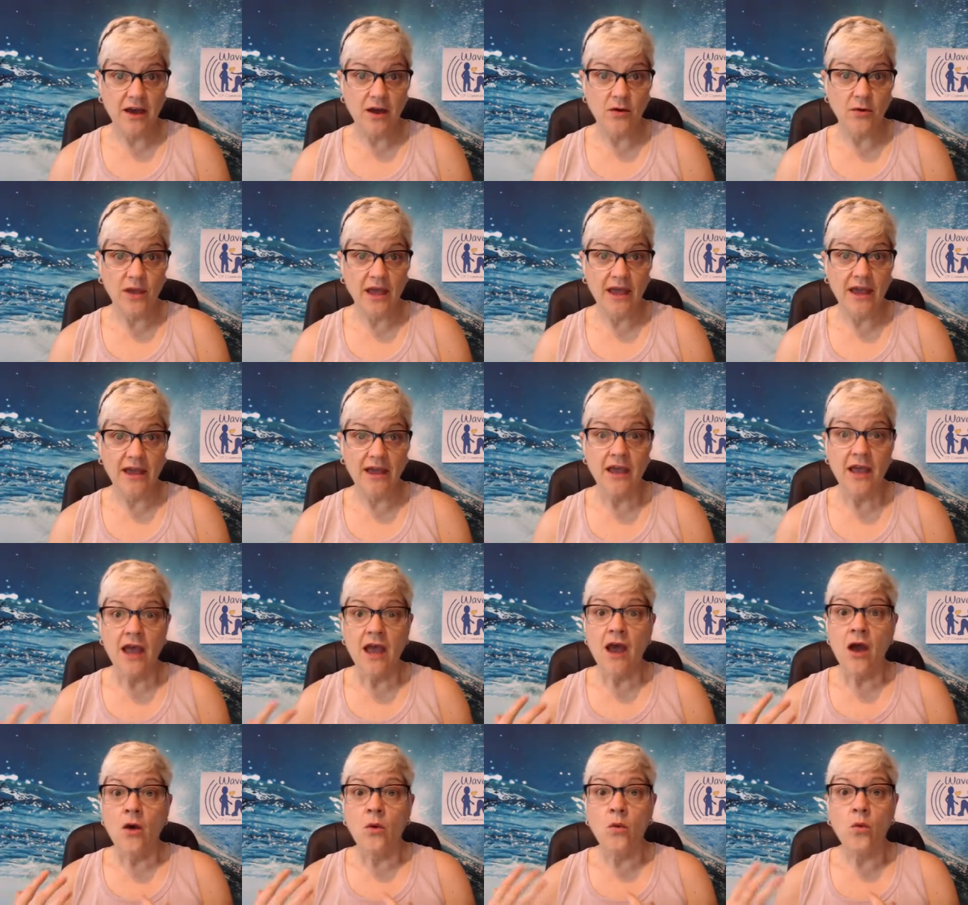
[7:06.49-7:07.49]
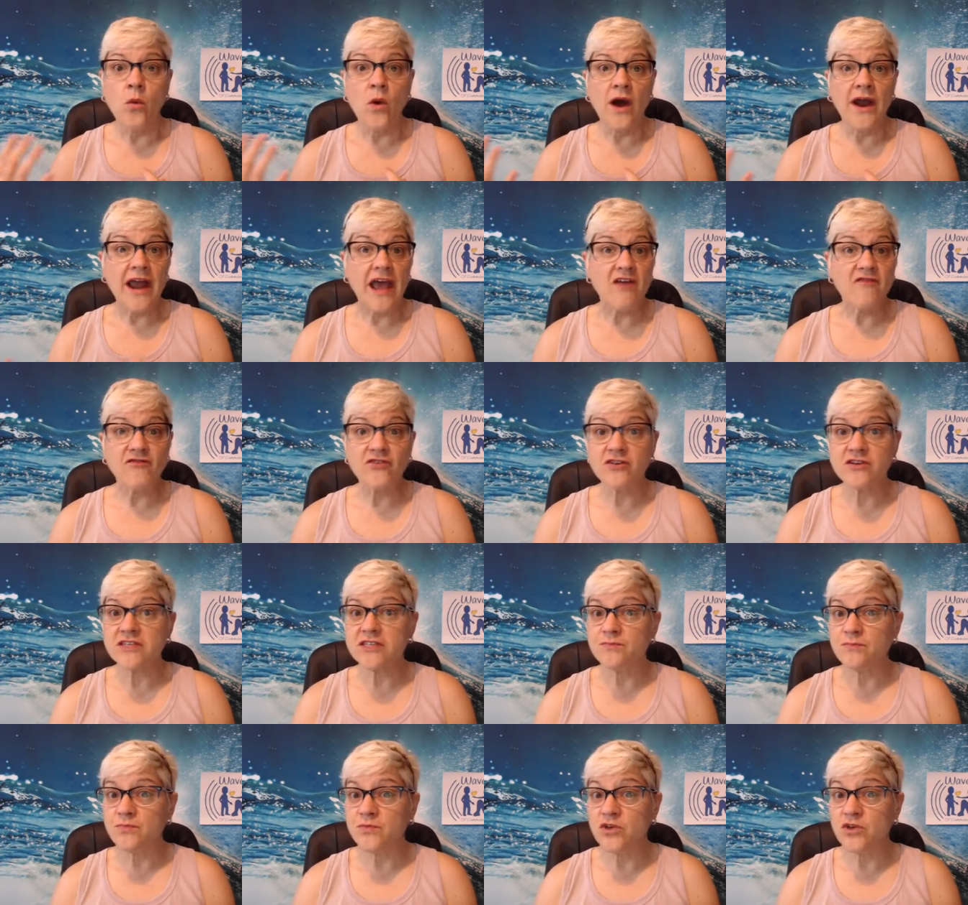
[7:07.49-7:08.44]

okay whatever's